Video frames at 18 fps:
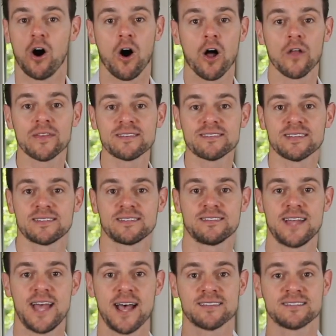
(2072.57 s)
all the
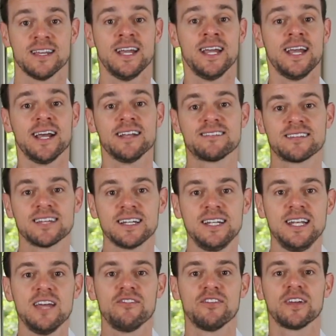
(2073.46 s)
success and
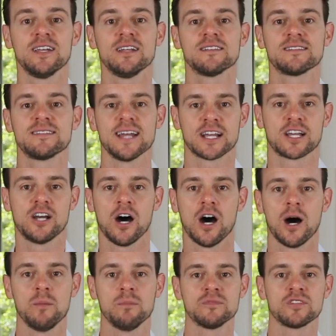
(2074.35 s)
significance that
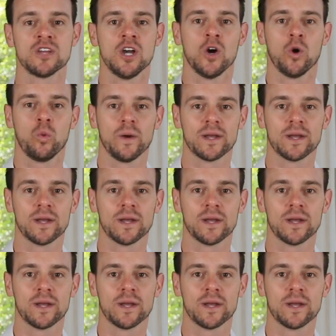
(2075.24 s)
comes